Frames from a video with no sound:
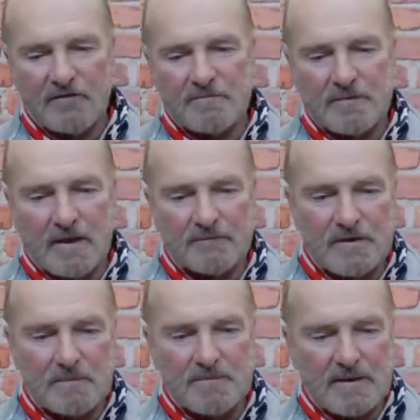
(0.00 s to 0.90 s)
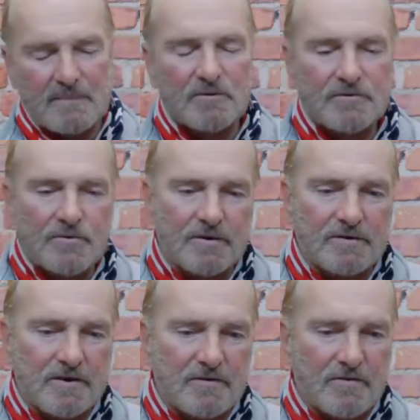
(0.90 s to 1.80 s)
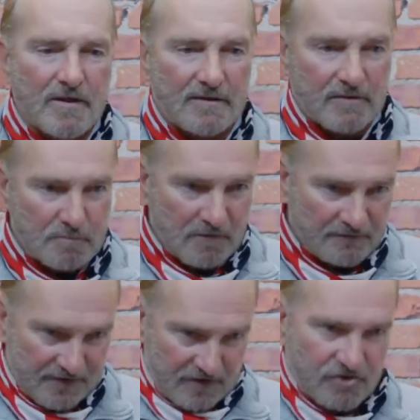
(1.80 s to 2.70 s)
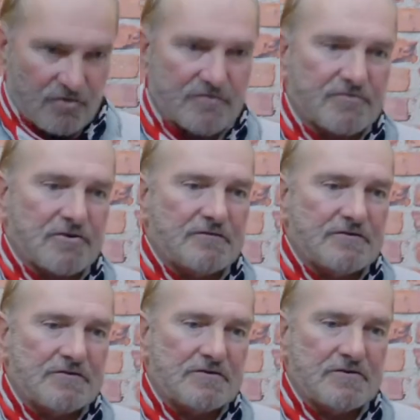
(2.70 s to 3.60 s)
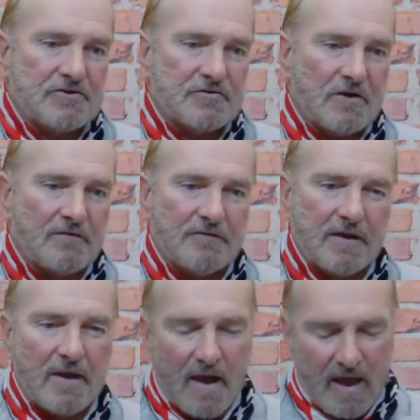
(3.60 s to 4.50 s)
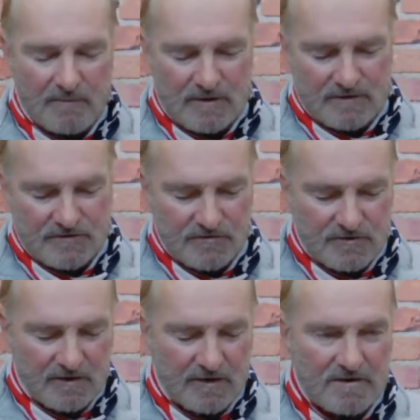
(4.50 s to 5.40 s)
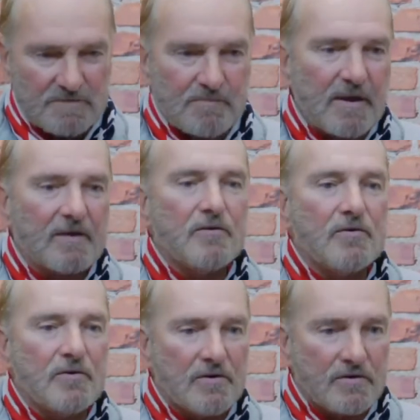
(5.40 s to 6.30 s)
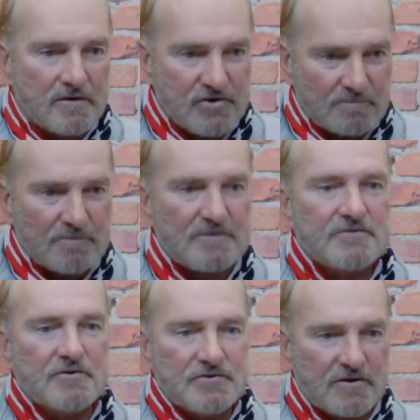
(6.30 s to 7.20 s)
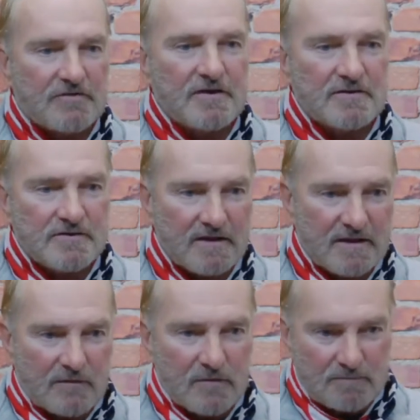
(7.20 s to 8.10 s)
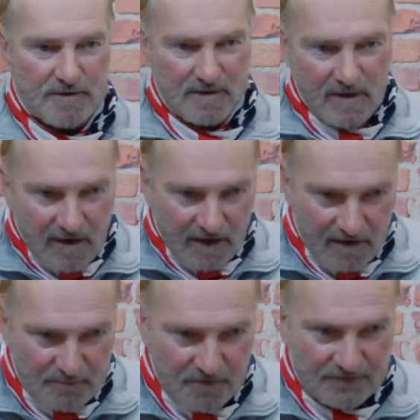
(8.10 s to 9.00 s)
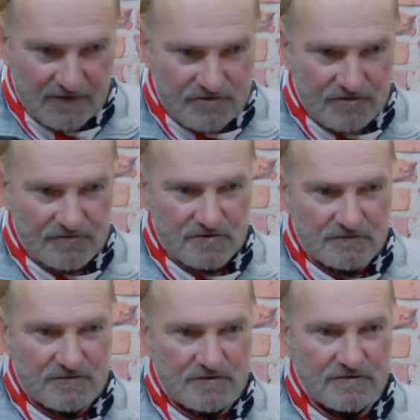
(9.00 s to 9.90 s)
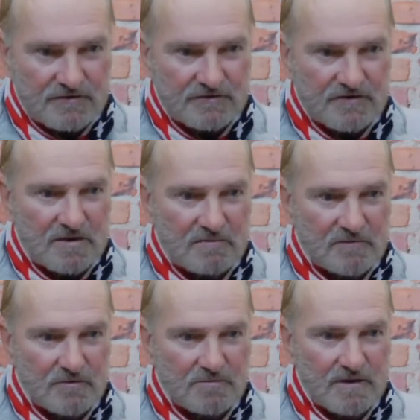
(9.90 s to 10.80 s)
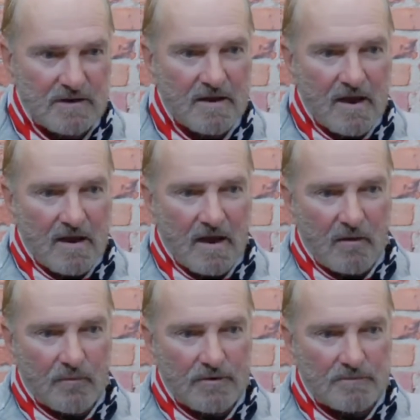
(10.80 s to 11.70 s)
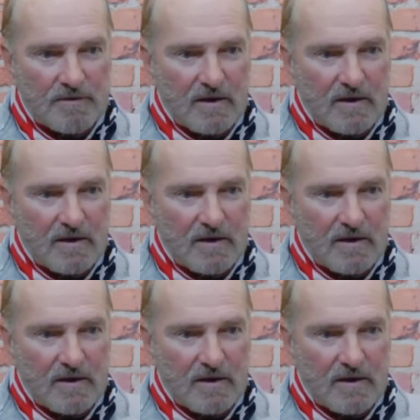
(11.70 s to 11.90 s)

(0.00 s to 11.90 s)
you have you been able to continue like the professional services that you're offering? I mean, certainly spay and neuter and chip insertion and things like that would be kind of professional services that seem to be uh, would be